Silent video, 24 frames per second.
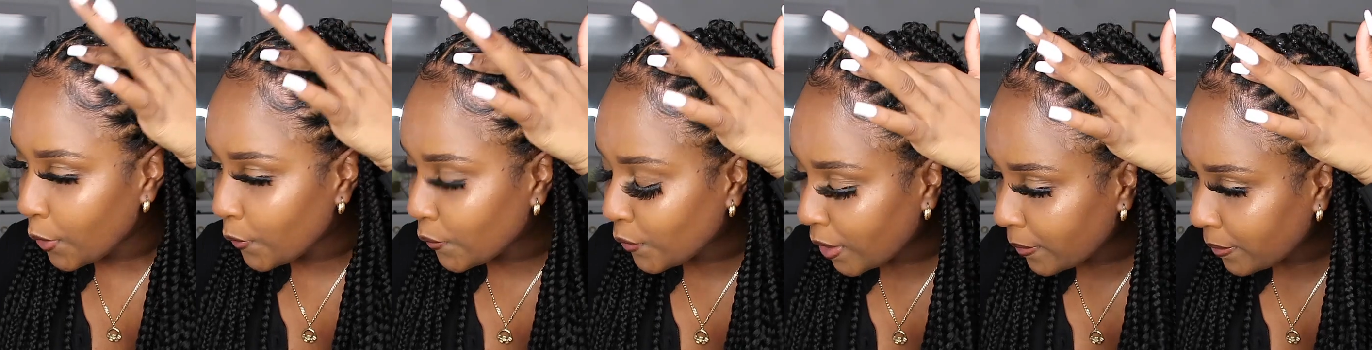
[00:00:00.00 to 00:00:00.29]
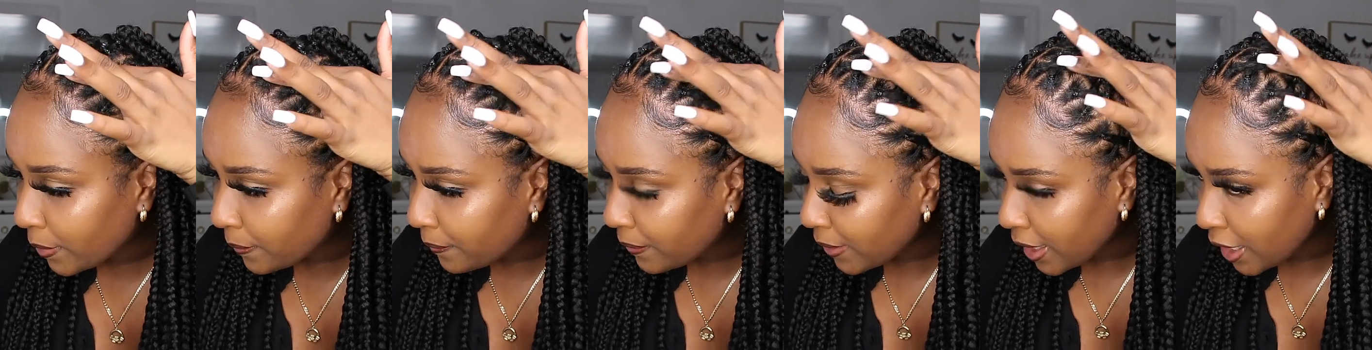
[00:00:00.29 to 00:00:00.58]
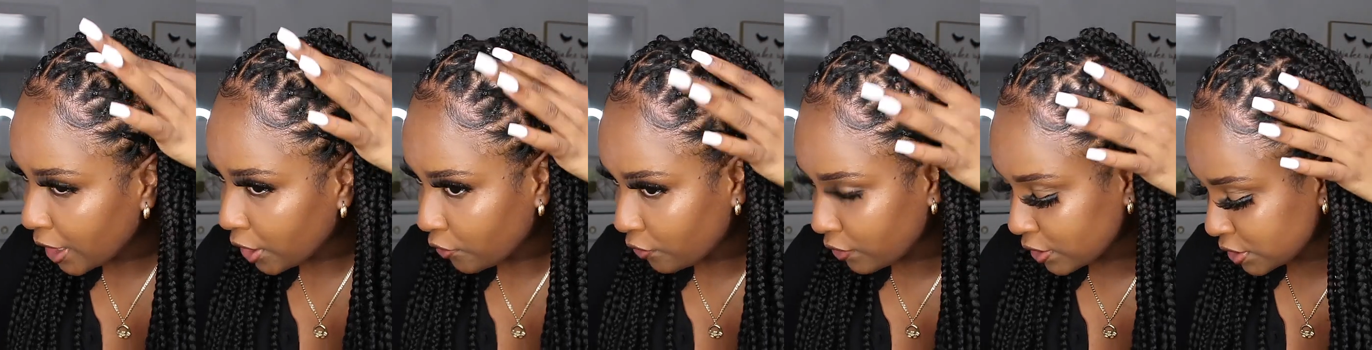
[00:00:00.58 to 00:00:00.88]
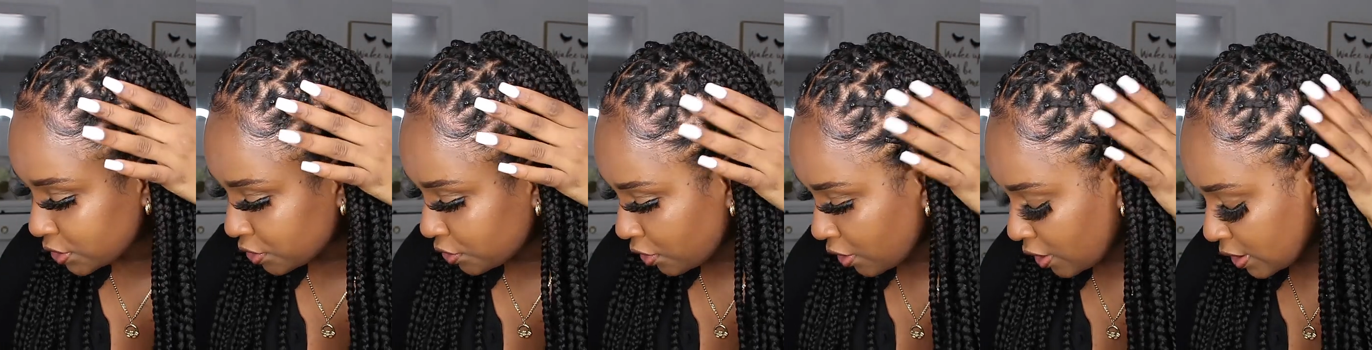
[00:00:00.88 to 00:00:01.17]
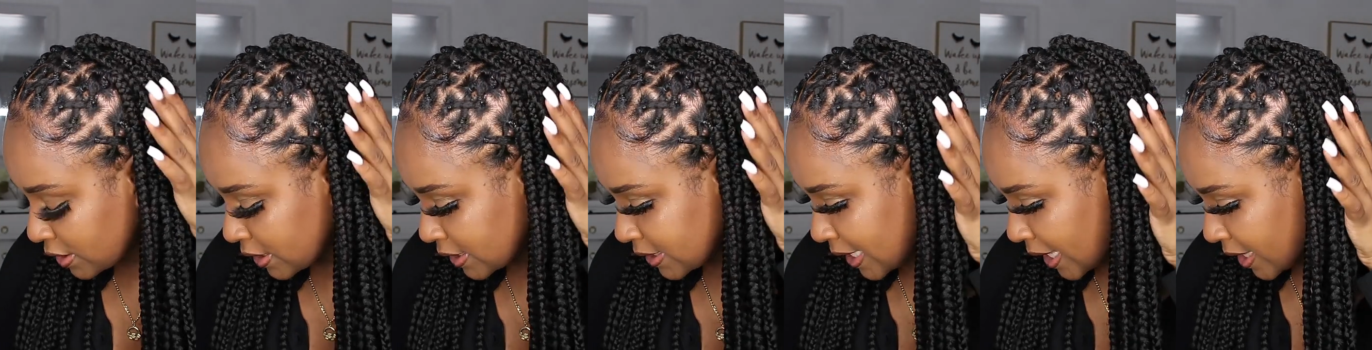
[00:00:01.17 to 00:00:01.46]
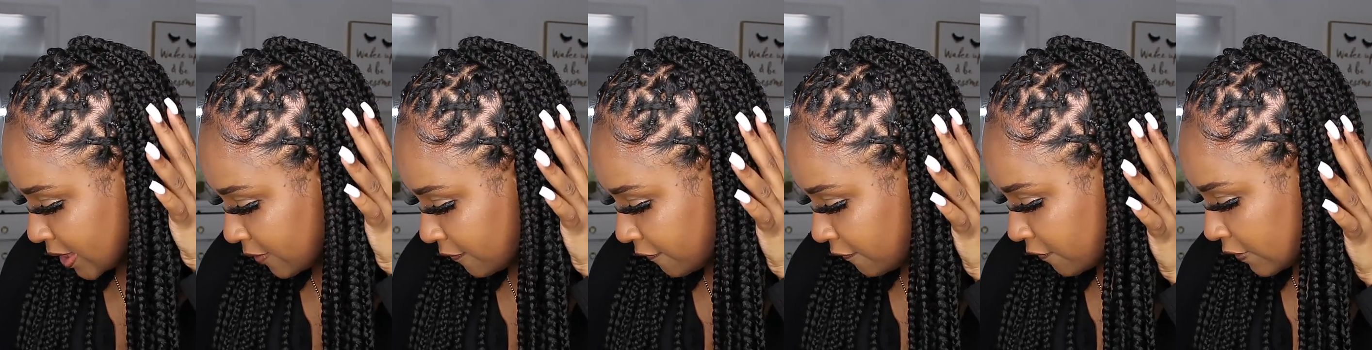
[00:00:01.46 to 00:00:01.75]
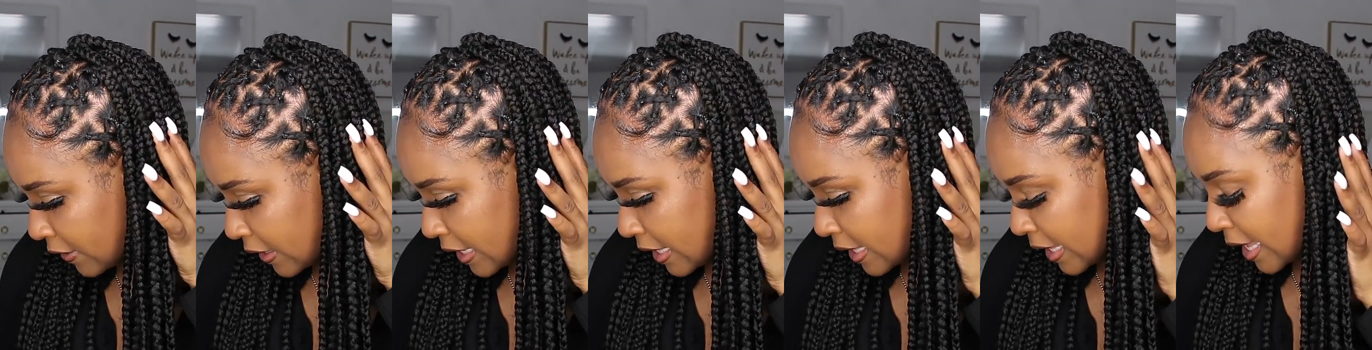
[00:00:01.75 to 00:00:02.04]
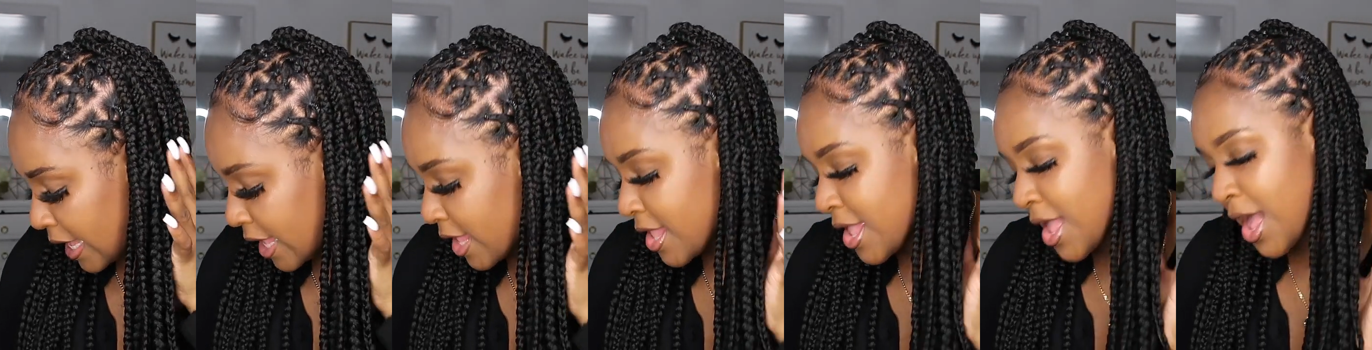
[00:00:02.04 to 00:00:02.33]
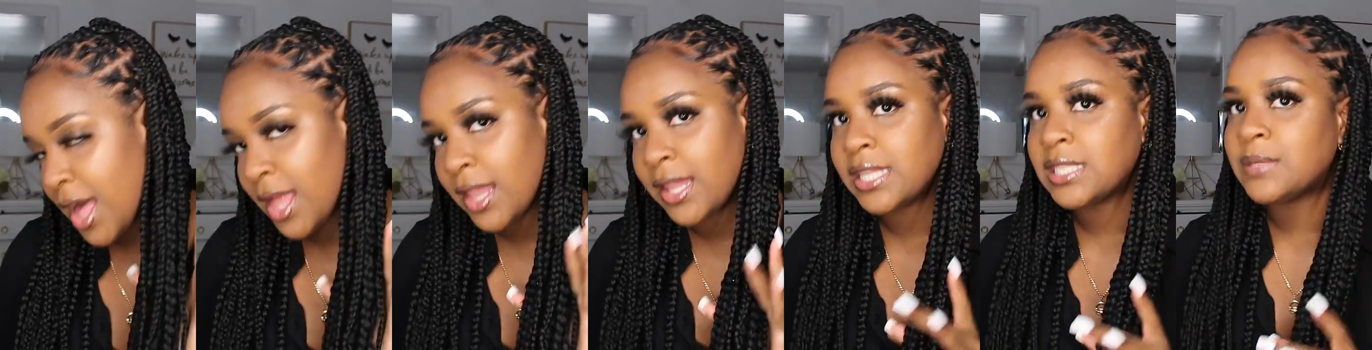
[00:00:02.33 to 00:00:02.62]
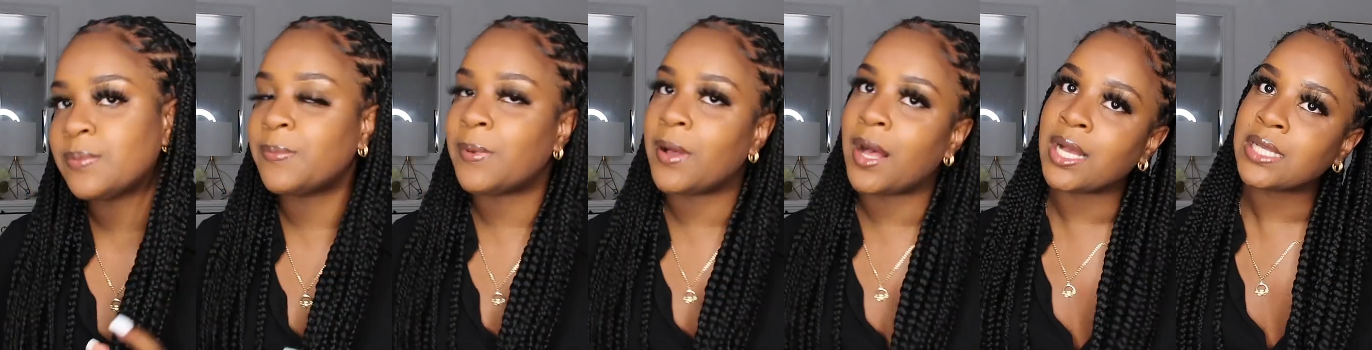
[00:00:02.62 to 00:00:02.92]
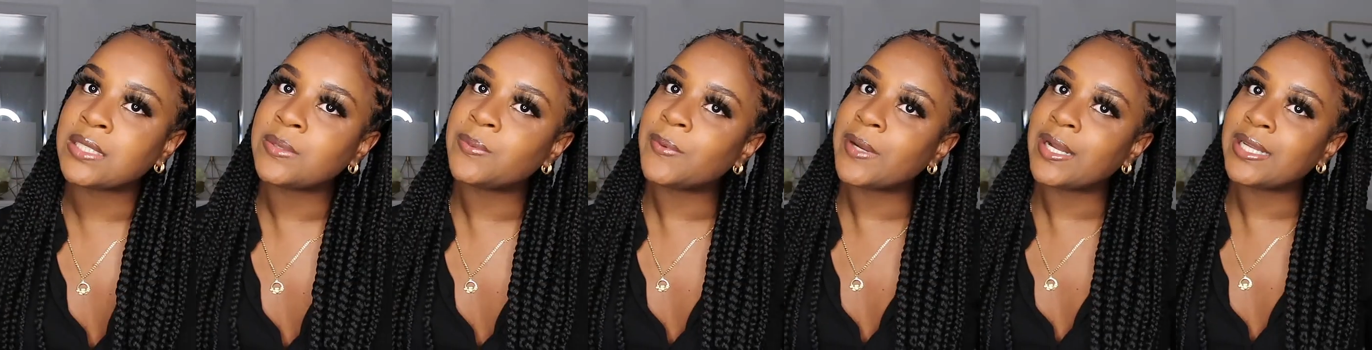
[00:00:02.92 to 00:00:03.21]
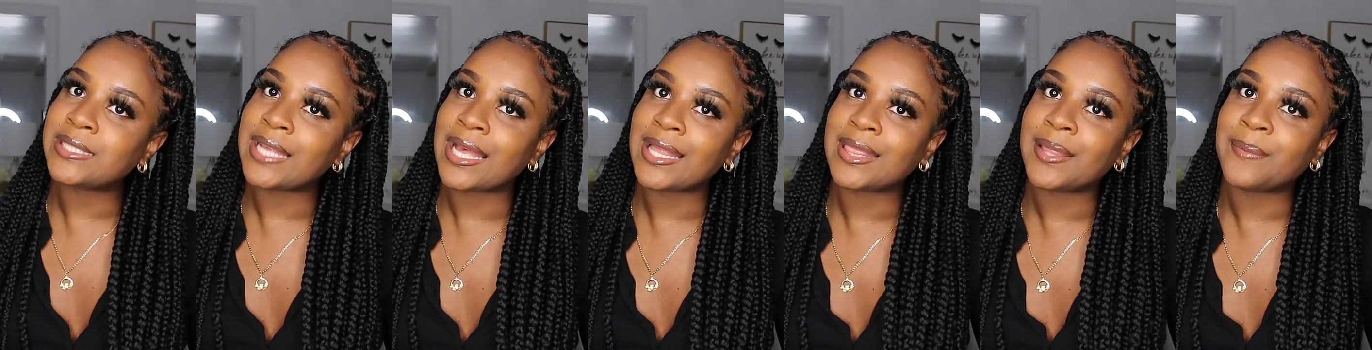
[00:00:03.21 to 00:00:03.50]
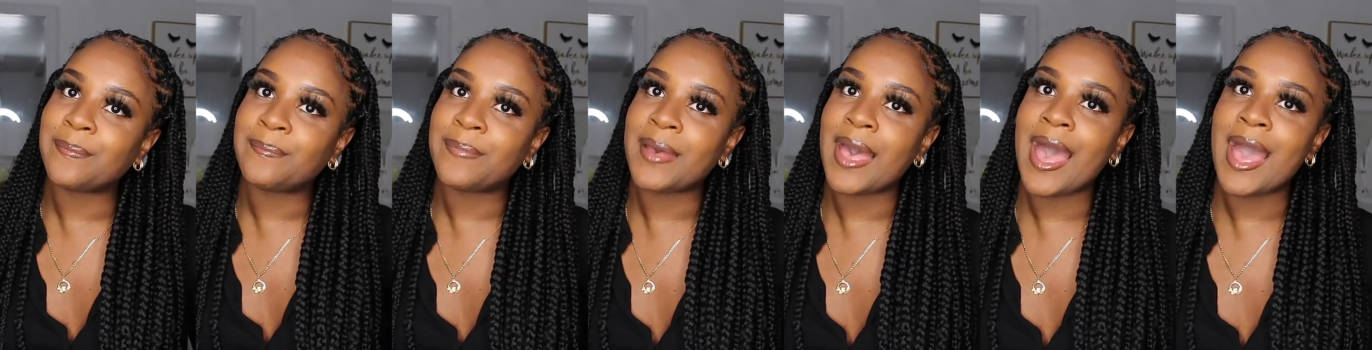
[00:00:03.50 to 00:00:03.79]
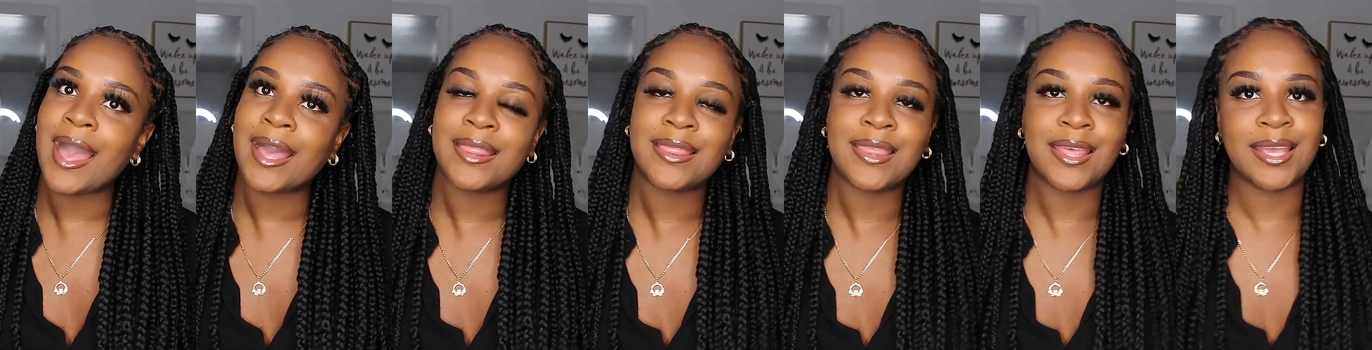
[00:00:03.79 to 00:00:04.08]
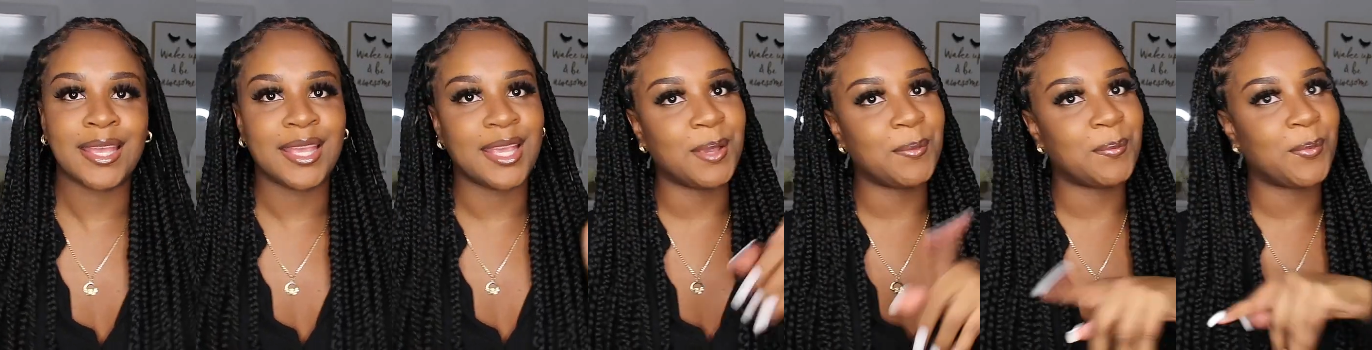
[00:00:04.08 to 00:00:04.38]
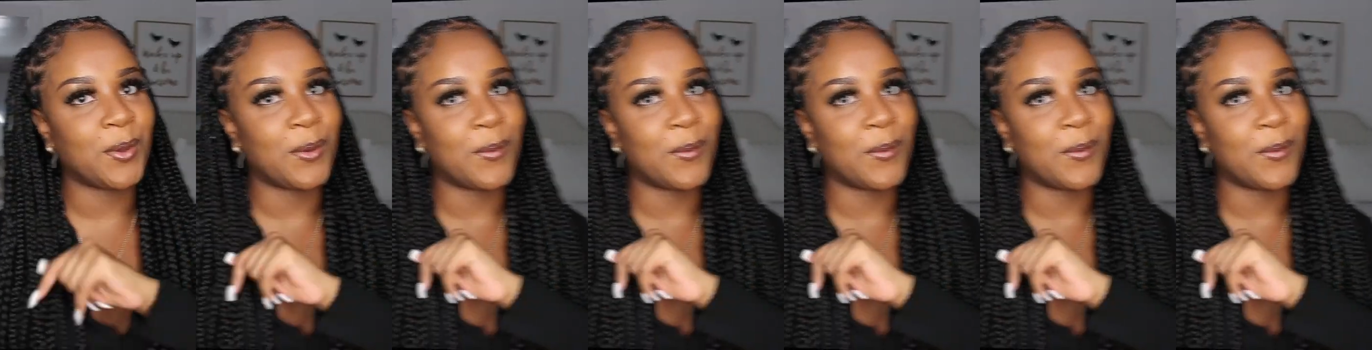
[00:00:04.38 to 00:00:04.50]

rubber band crisscrosses at the front and knotless box braids at the back, then keep